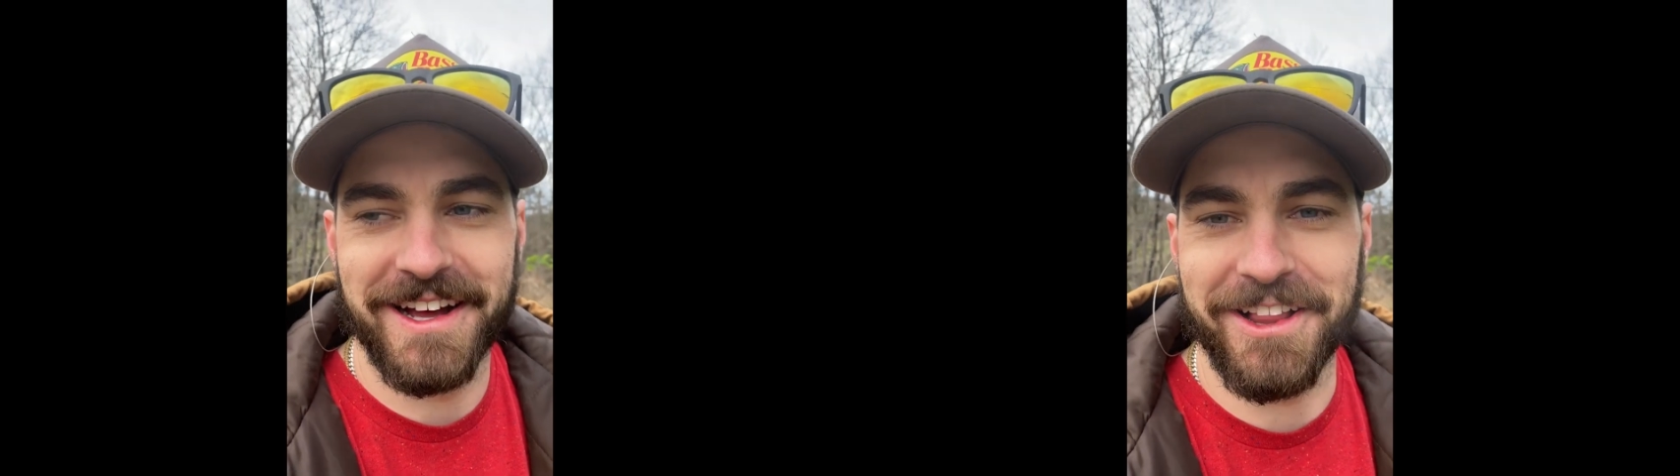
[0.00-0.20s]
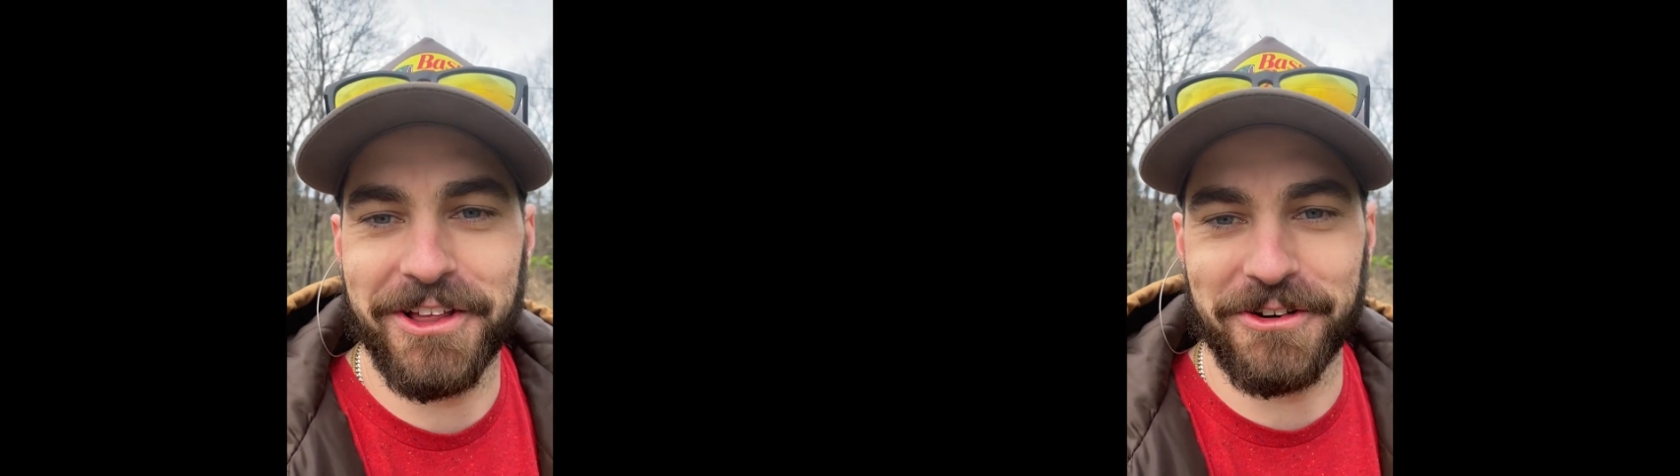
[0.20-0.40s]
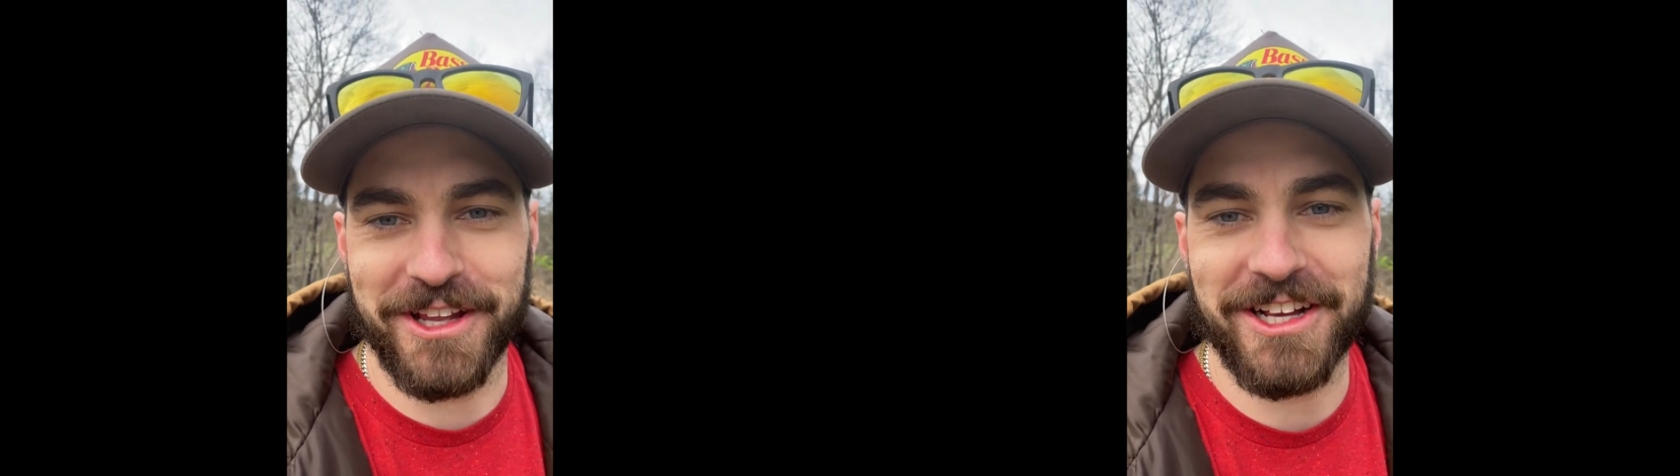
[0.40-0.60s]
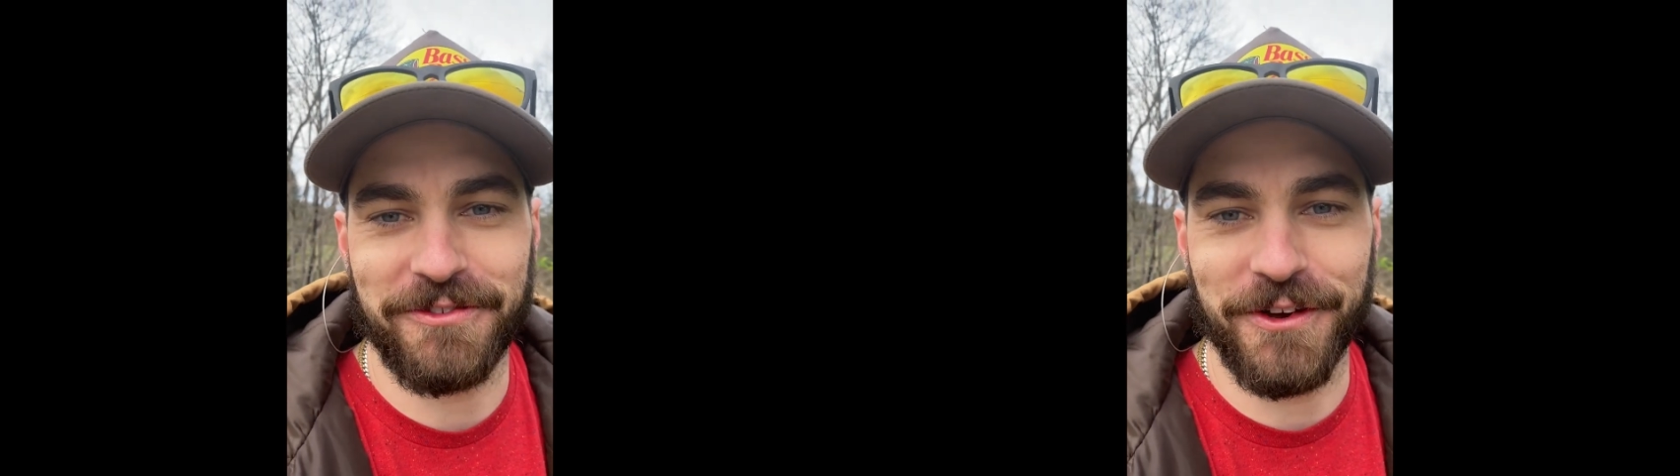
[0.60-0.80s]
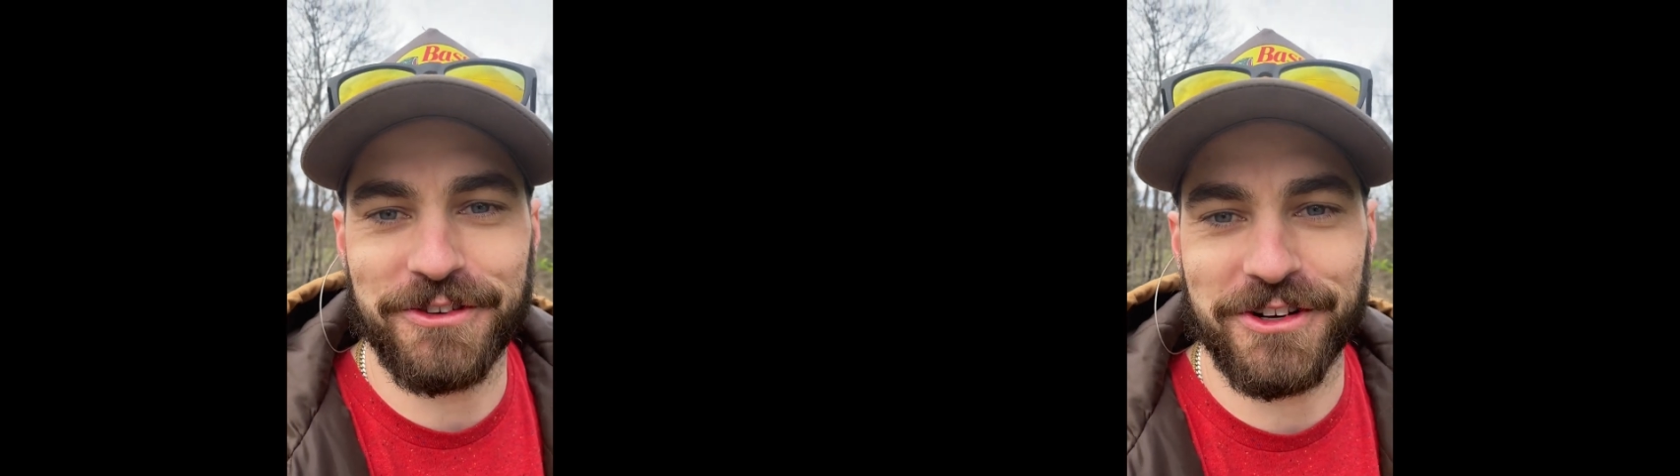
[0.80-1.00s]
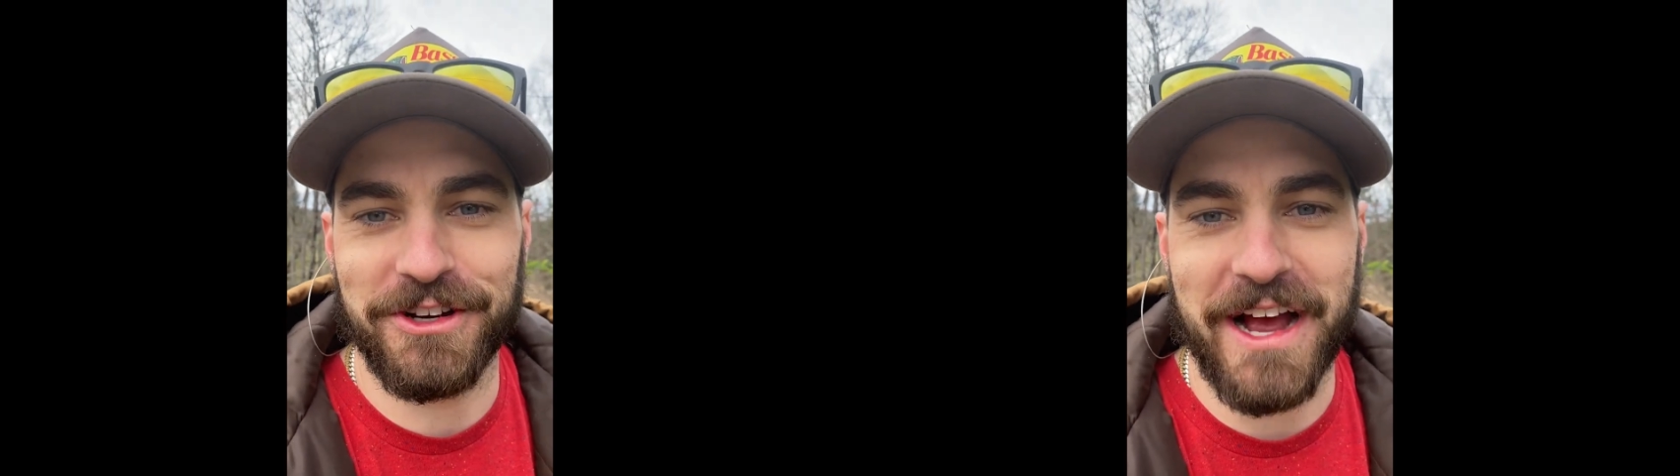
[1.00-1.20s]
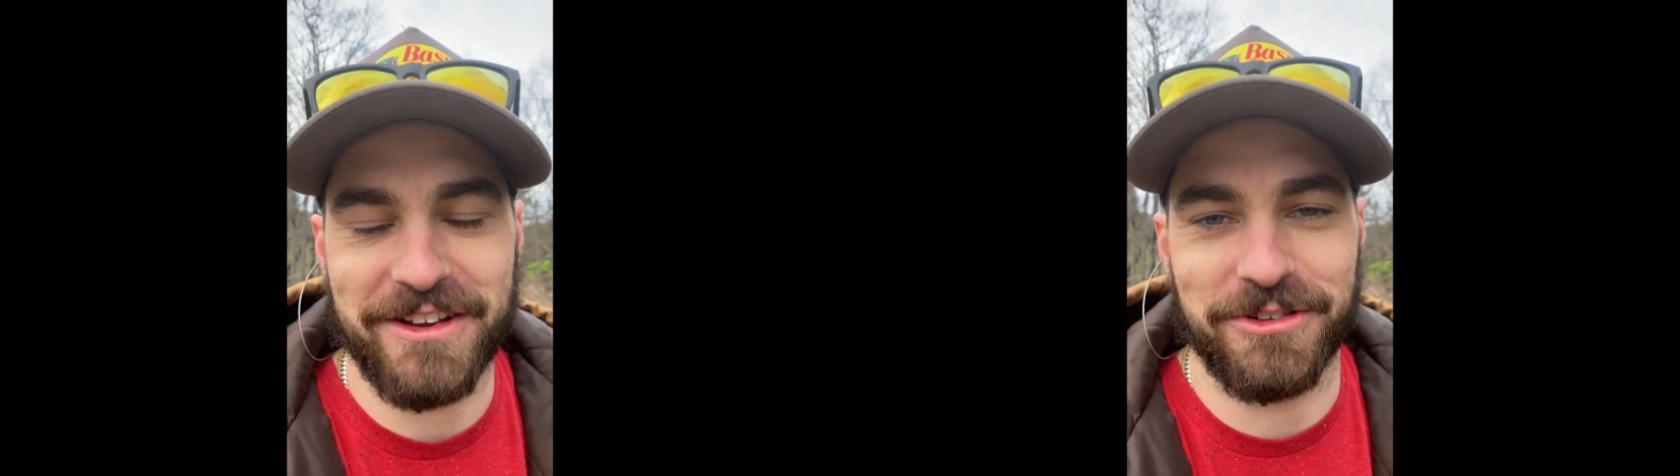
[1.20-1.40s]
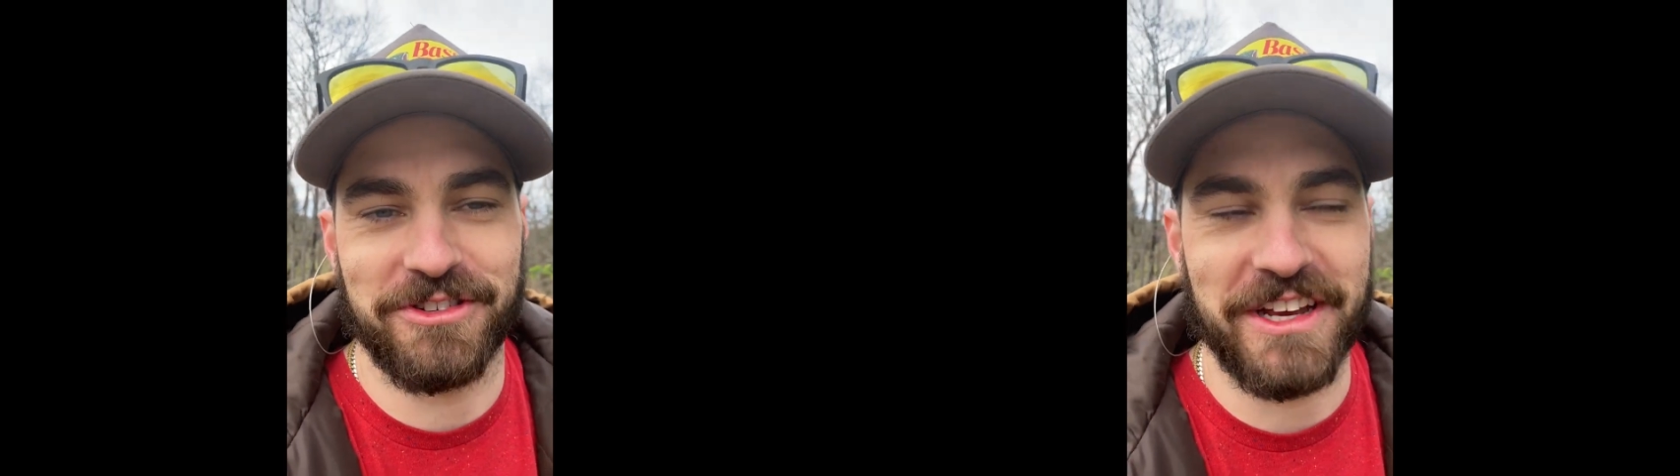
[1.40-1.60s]
a little dust filter. You
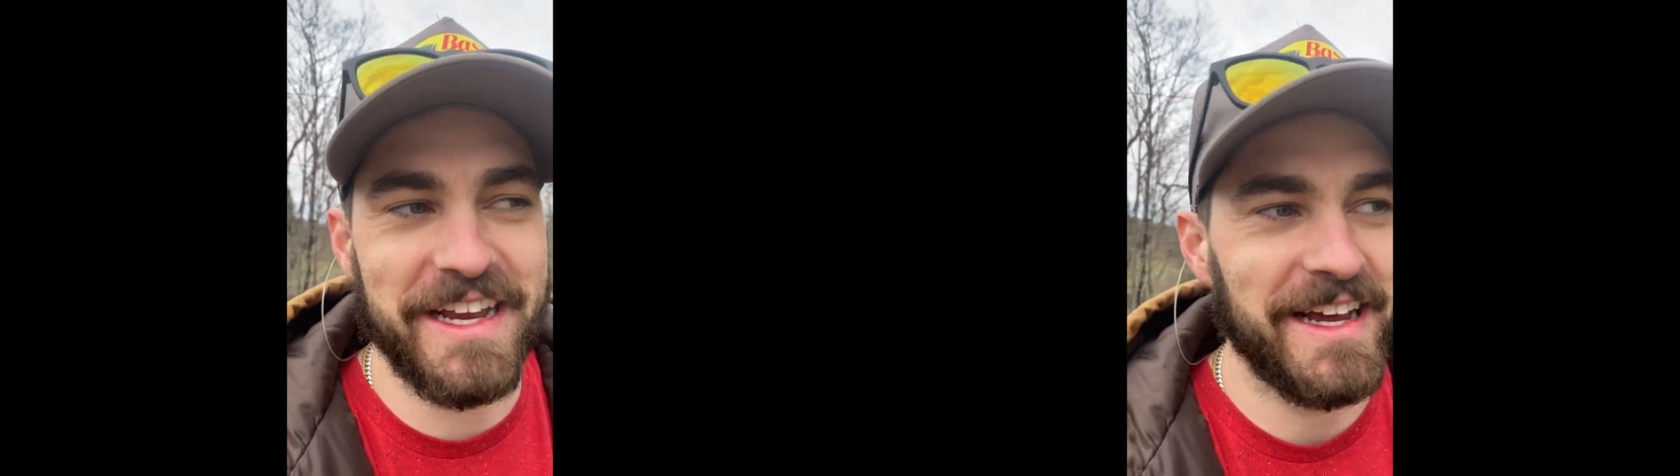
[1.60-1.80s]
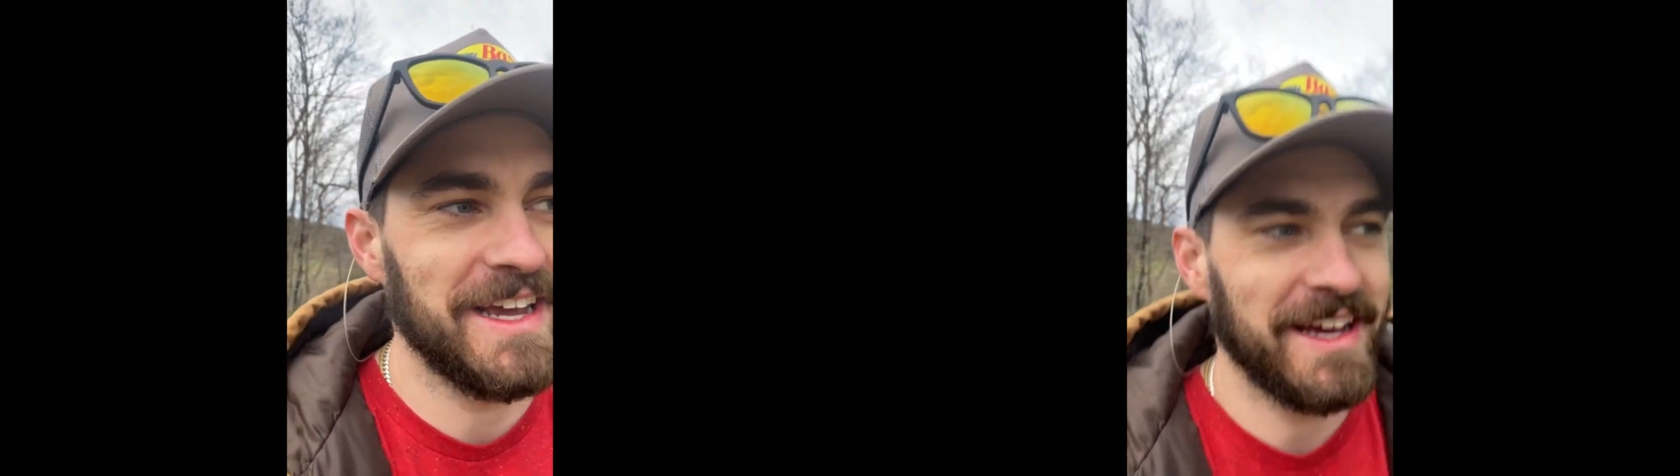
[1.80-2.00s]
guys will see.